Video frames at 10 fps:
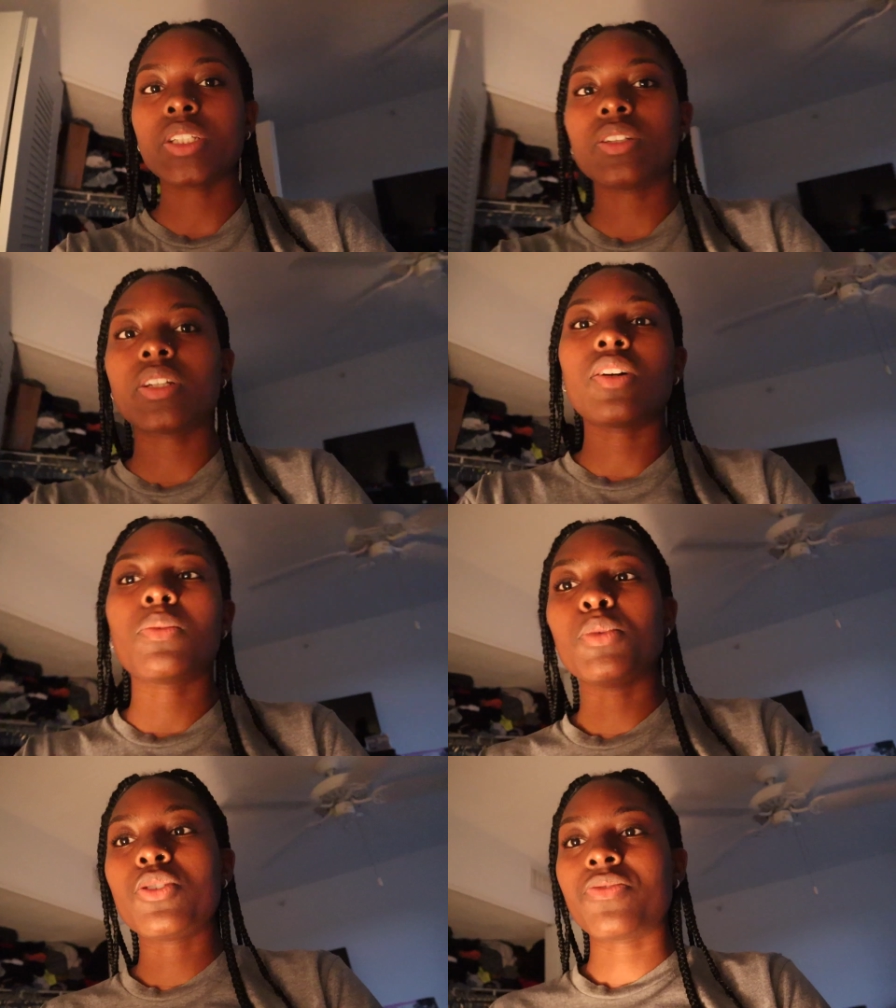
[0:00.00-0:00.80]
you know,
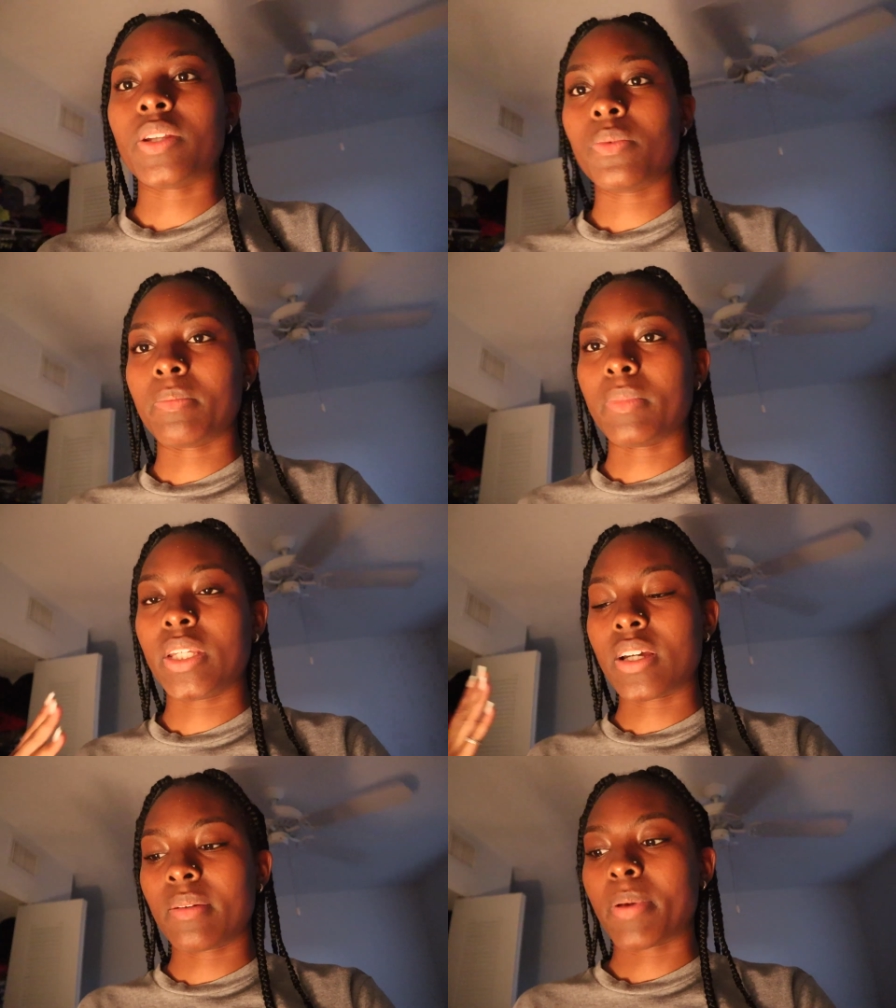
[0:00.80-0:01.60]
move in with
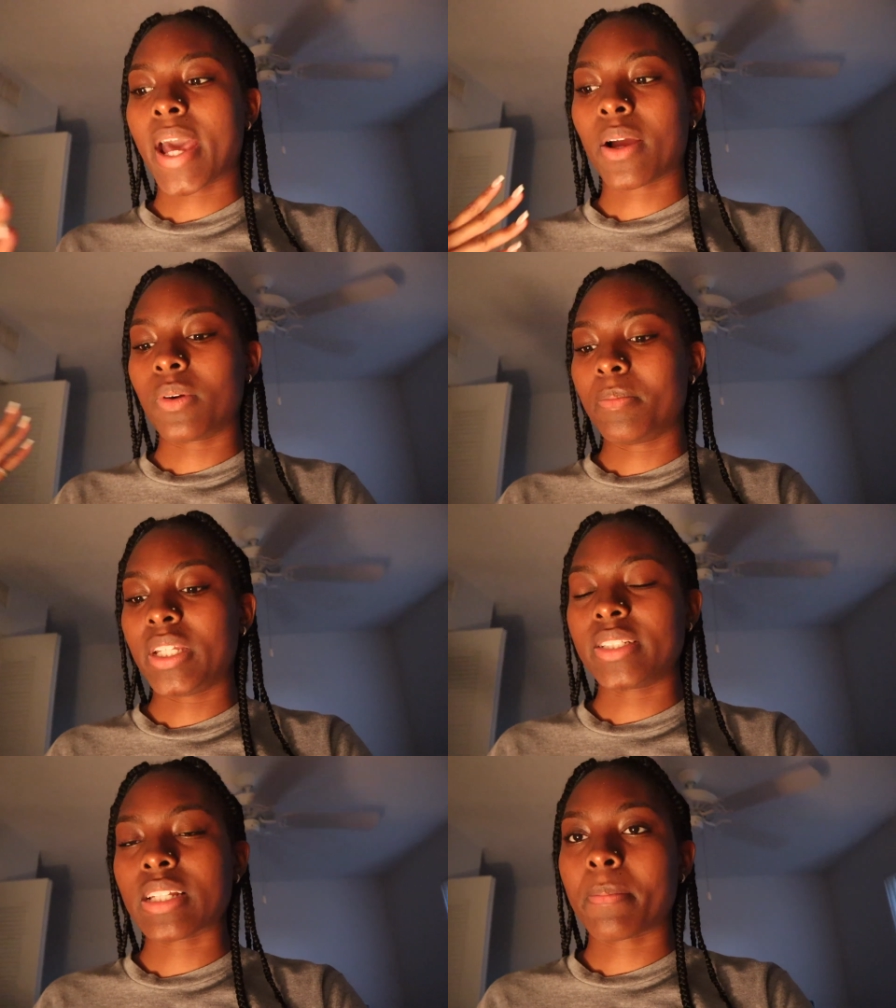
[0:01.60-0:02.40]
me, unpack with
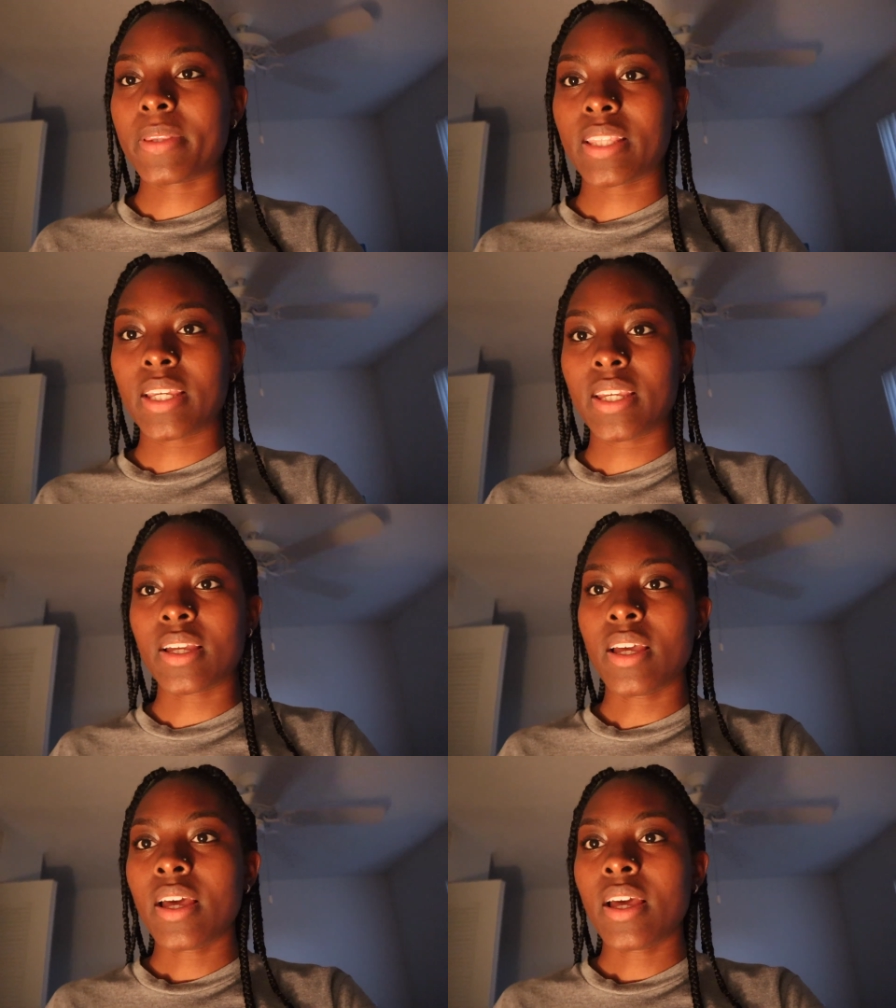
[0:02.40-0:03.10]
me type of thing.